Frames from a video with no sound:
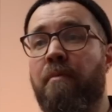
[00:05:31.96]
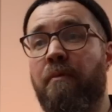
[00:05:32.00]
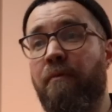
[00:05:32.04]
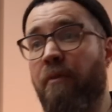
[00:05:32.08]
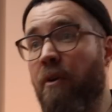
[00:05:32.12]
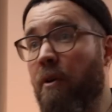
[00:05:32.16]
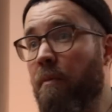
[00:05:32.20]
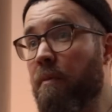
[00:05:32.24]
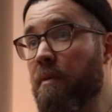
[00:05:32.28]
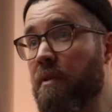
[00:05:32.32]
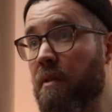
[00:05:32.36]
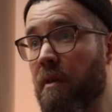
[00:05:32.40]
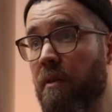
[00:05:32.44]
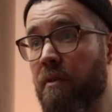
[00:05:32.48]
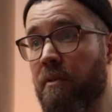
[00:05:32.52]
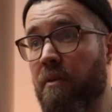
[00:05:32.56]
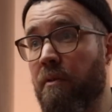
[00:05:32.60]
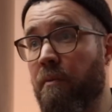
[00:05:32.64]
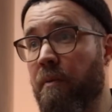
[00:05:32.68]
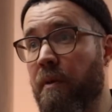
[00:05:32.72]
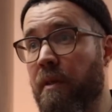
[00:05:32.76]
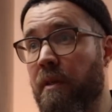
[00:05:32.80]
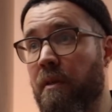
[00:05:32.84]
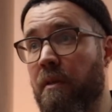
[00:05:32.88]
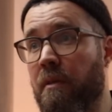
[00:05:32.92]
performance
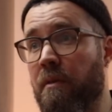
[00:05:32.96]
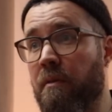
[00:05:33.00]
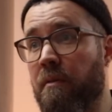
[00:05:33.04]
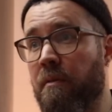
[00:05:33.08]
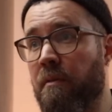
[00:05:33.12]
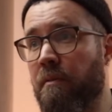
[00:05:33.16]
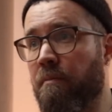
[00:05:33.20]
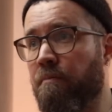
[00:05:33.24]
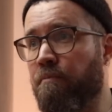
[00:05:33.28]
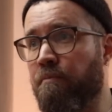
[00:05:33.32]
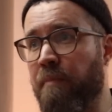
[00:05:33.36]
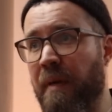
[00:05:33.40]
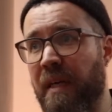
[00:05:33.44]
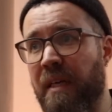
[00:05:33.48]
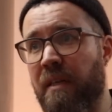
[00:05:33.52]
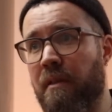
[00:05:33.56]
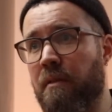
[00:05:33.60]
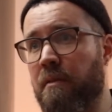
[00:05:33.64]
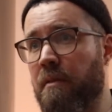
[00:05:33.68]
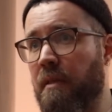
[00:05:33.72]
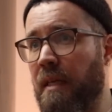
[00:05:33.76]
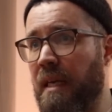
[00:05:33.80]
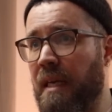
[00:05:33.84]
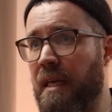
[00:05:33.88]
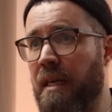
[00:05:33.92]
outerwear,
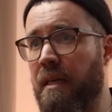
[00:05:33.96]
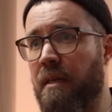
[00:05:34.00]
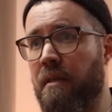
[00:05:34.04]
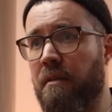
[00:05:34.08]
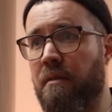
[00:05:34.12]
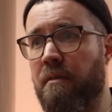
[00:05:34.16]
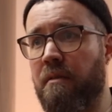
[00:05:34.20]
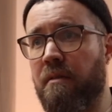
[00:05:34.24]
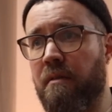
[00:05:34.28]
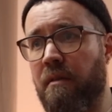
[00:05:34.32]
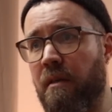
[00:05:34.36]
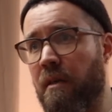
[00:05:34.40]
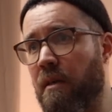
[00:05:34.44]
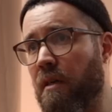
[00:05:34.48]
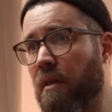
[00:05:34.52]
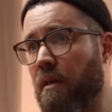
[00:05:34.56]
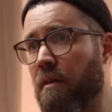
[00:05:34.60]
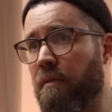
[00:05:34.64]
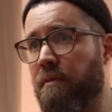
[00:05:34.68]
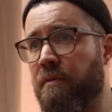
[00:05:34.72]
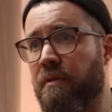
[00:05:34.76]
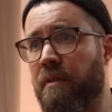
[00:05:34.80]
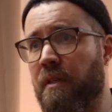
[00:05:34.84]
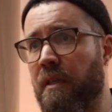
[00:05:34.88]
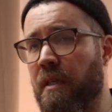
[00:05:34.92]
belts, hats,
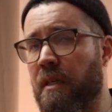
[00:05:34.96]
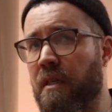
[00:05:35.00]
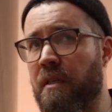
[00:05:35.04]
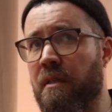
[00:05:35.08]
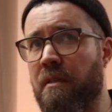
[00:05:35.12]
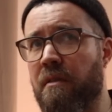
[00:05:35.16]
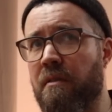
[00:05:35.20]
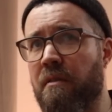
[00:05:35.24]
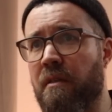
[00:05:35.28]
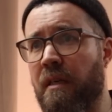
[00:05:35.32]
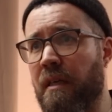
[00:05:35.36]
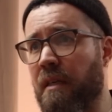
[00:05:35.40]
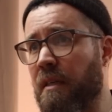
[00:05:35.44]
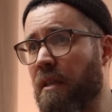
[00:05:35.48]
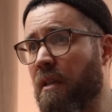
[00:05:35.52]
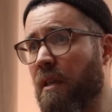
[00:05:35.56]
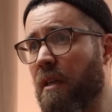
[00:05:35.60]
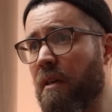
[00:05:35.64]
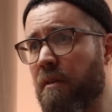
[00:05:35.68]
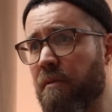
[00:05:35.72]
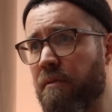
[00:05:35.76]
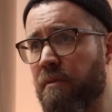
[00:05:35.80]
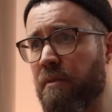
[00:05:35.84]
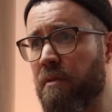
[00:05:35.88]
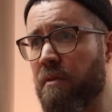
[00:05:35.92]
scarves, and
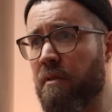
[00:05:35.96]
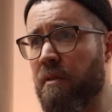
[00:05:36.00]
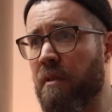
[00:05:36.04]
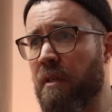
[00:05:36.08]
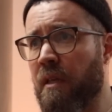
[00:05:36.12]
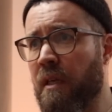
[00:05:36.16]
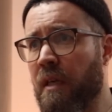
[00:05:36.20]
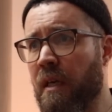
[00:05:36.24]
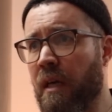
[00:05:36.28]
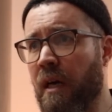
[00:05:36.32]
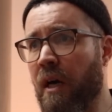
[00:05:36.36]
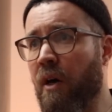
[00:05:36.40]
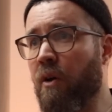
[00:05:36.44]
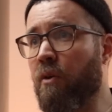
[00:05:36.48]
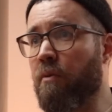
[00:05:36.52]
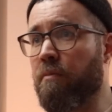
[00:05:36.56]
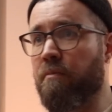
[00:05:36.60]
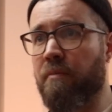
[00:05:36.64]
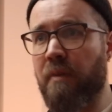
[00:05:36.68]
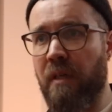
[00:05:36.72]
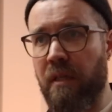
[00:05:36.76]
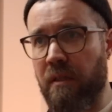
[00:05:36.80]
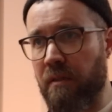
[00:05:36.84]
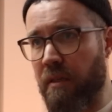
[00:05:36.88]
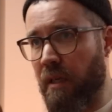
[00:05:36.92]
gloves.
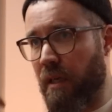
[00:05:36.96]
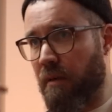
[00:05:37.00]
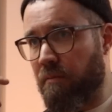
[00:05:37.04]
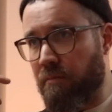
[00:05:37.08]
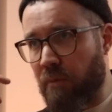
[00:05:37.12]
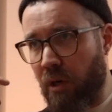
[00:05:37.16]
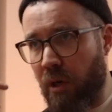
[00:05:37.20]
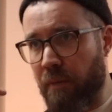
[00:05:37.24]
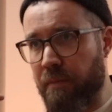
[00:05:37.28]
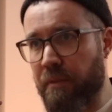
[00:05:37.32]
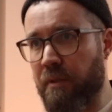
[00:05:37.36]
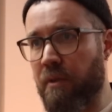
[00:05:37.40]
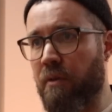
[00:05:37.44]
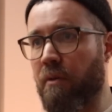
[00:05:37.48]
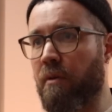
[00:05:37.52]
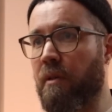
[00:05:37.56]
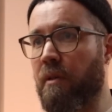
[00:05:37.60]
Oh, and yeah, optical